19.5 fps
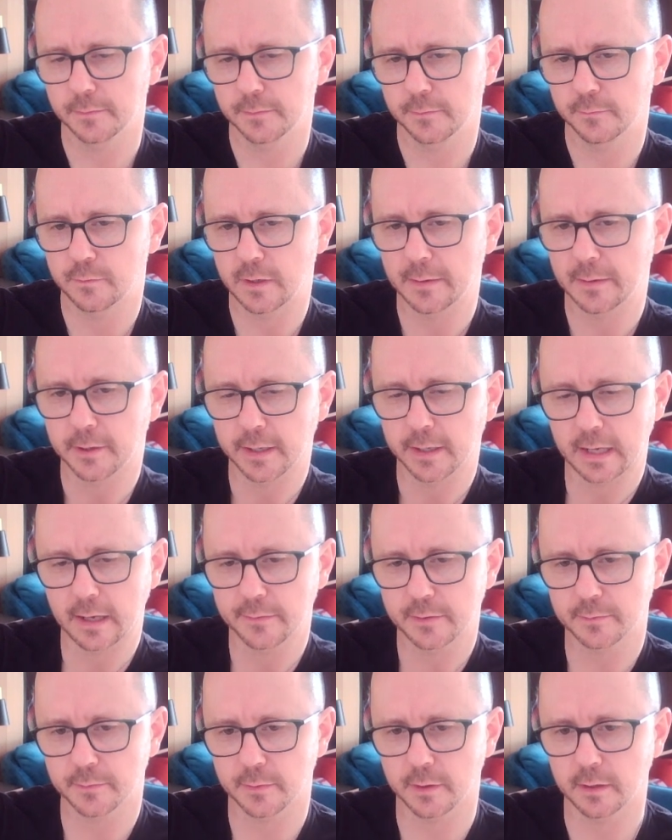Rabbi came
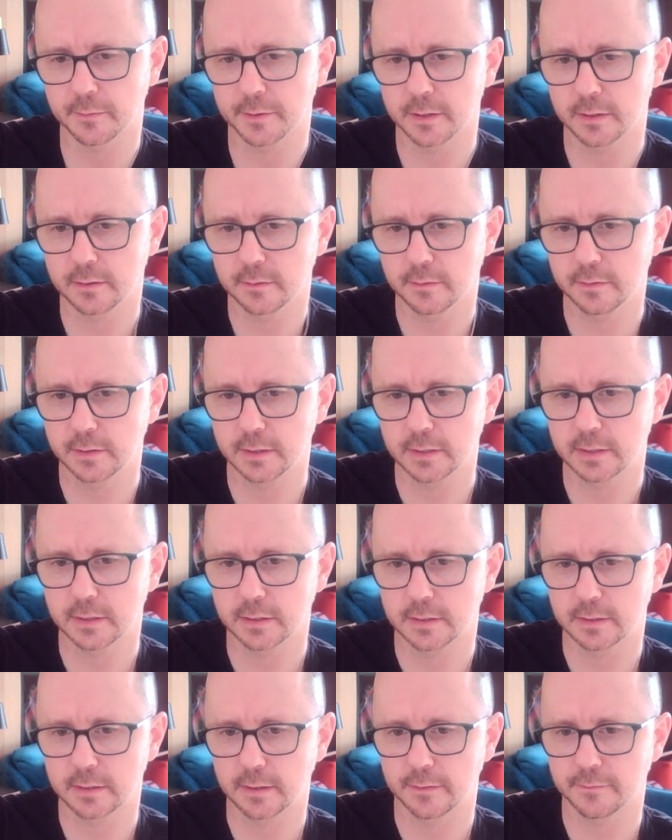to mind, but this is
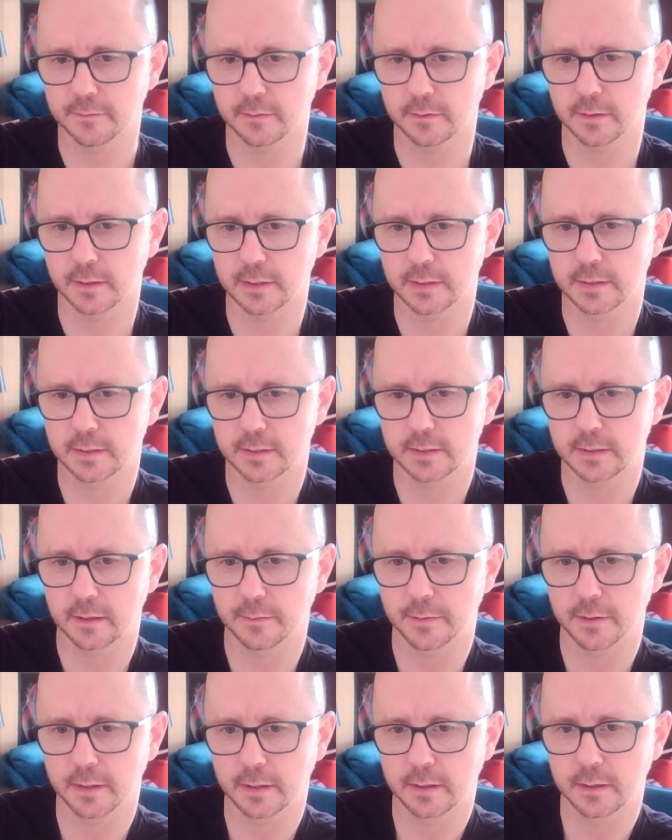definitely
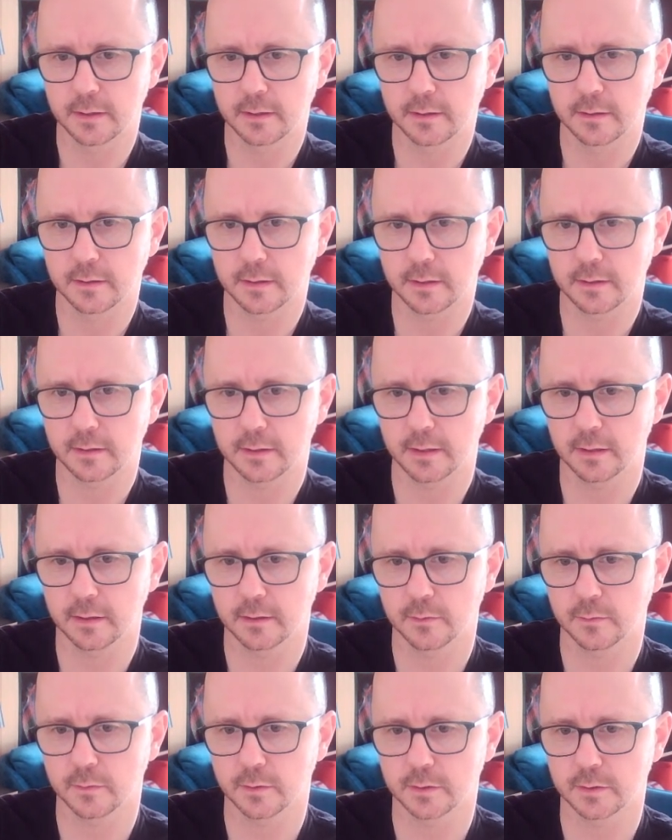stomach, I think.
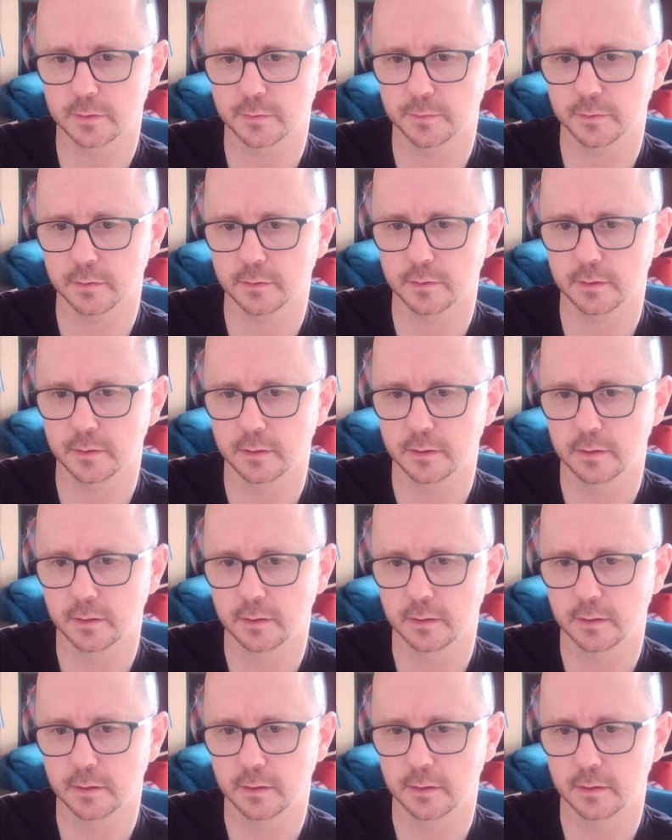Washboard.